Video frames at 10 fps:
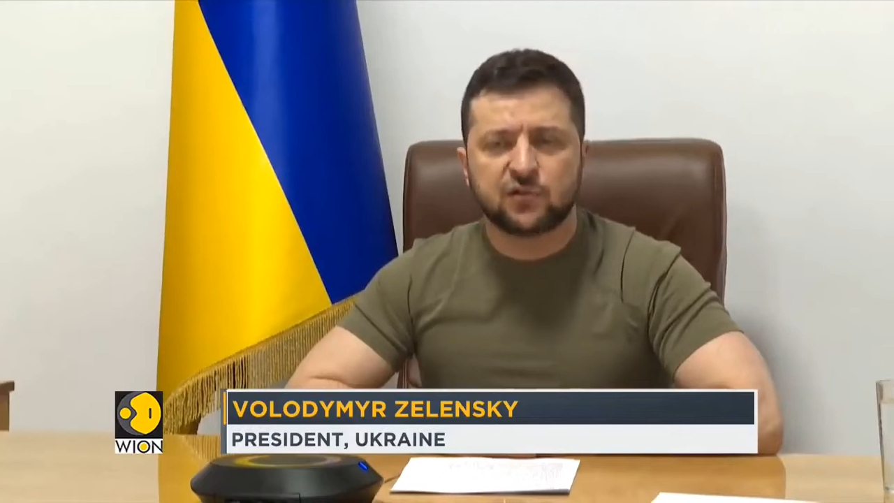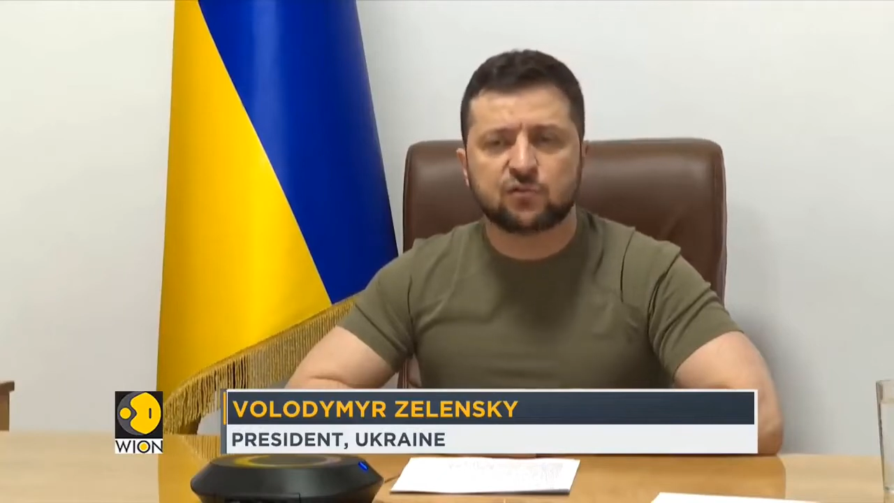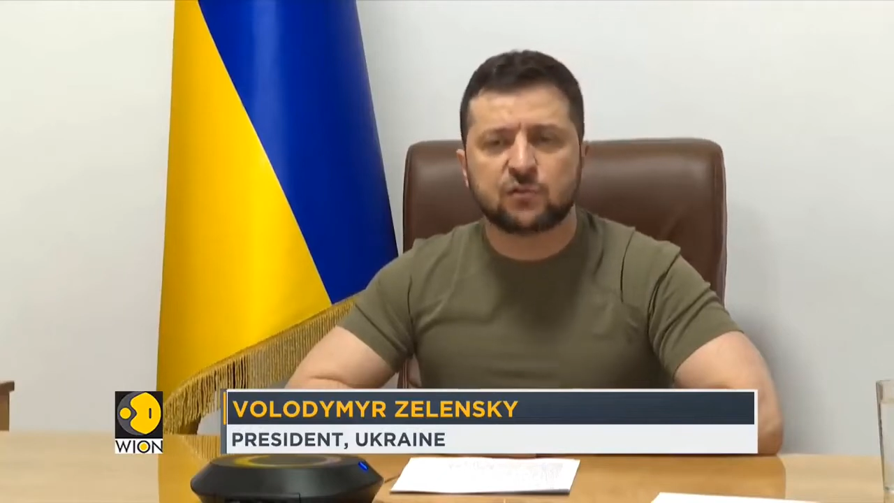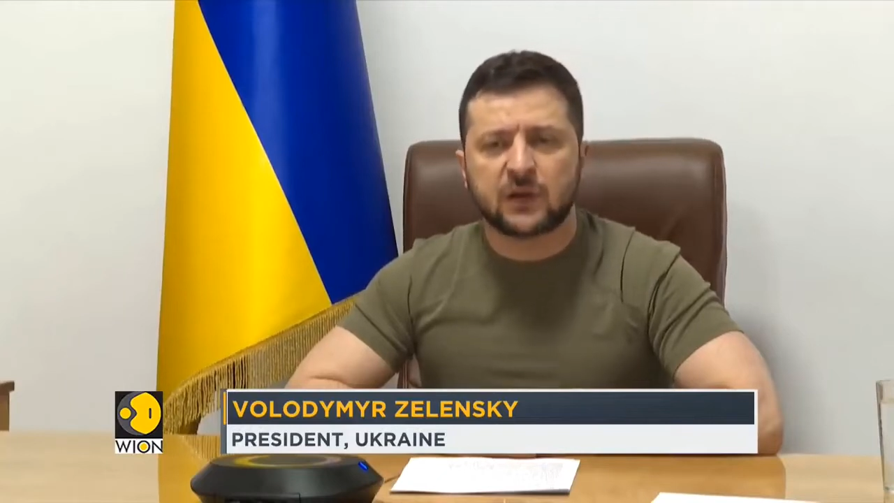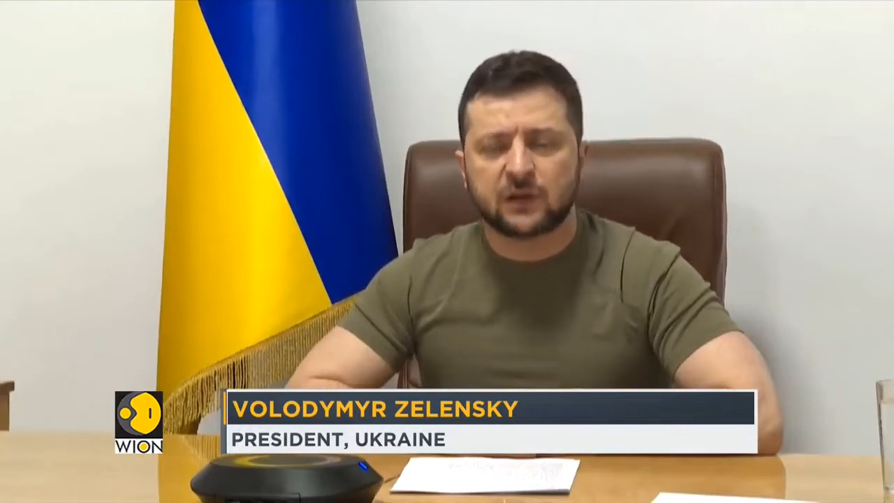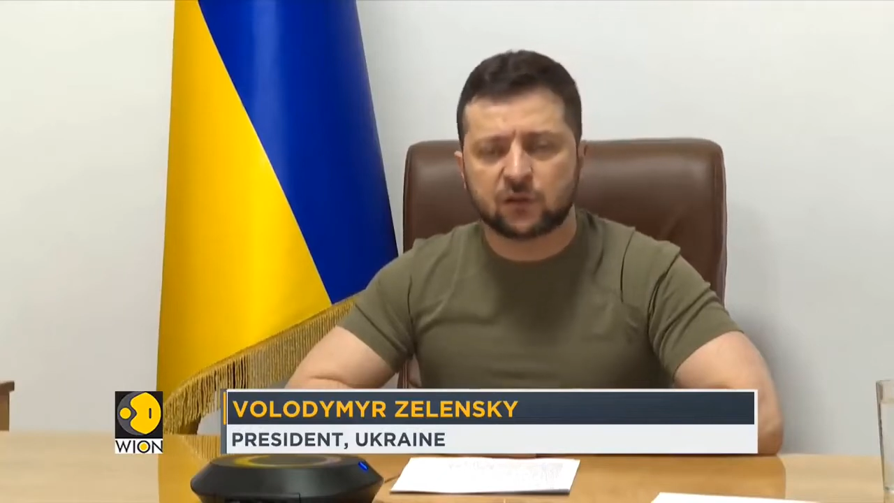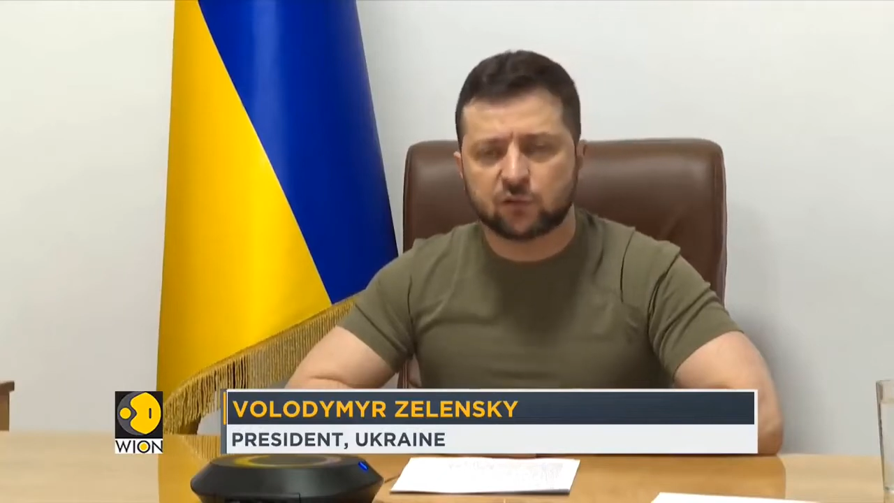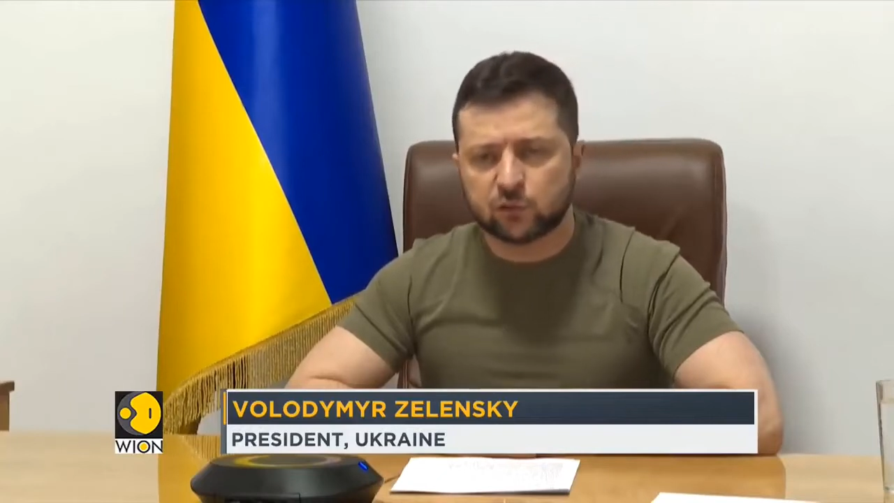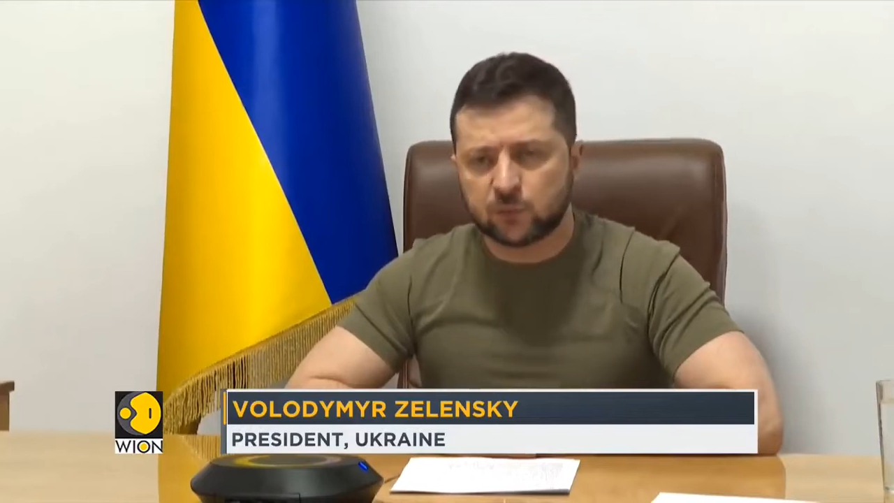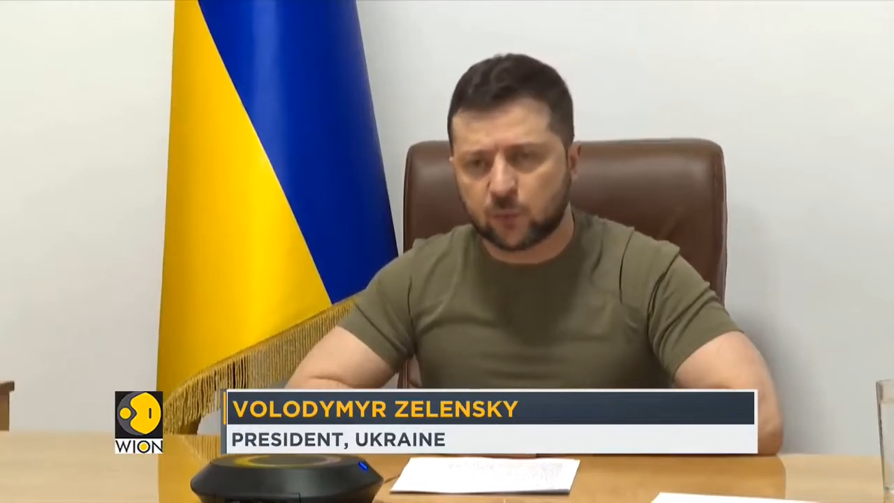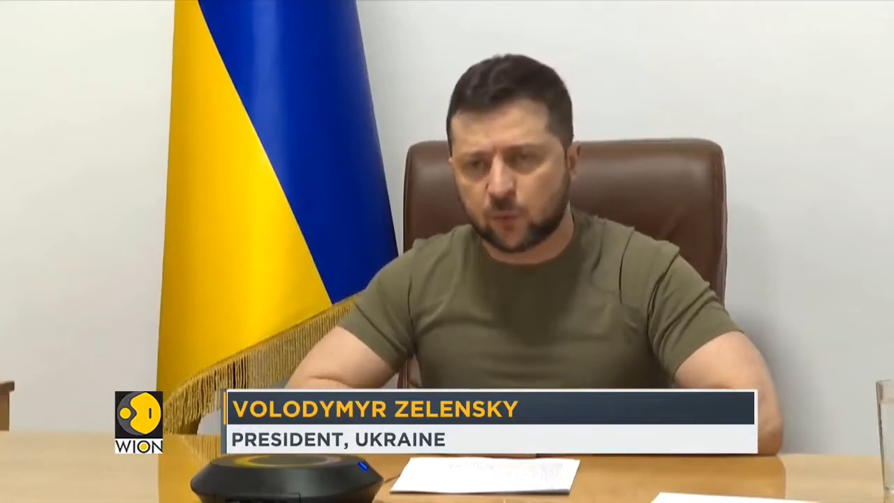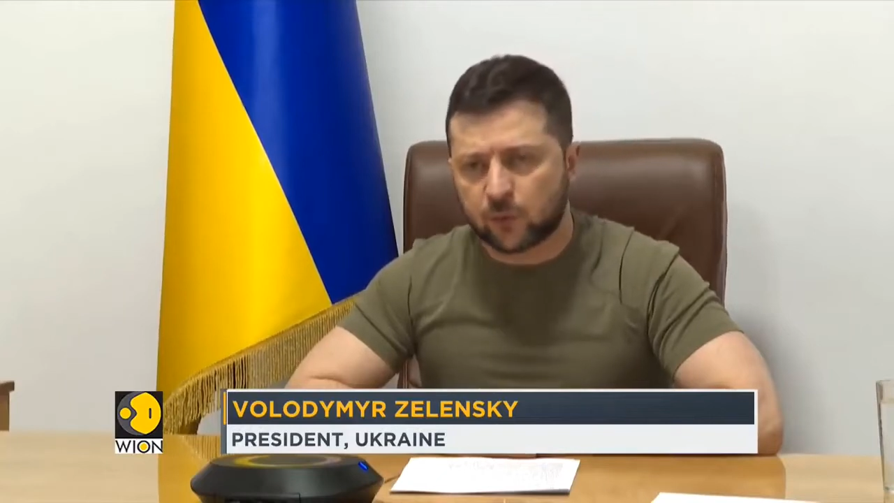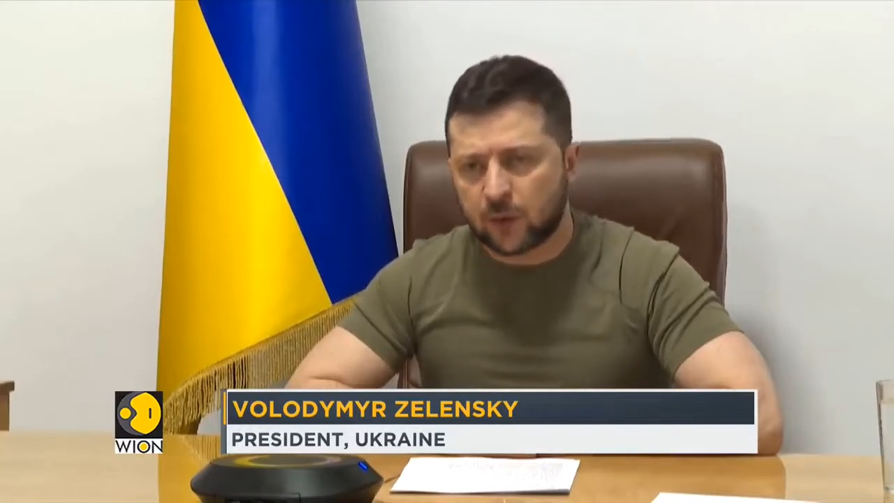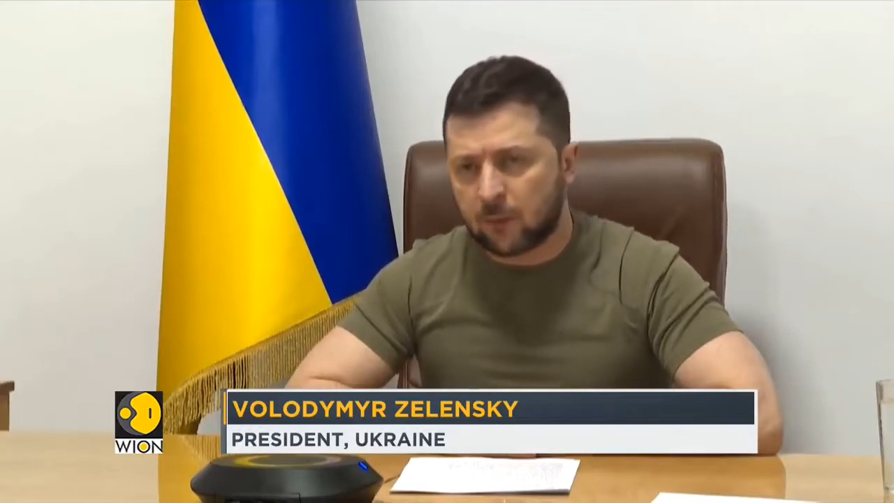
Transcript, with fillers: or other weapons of mass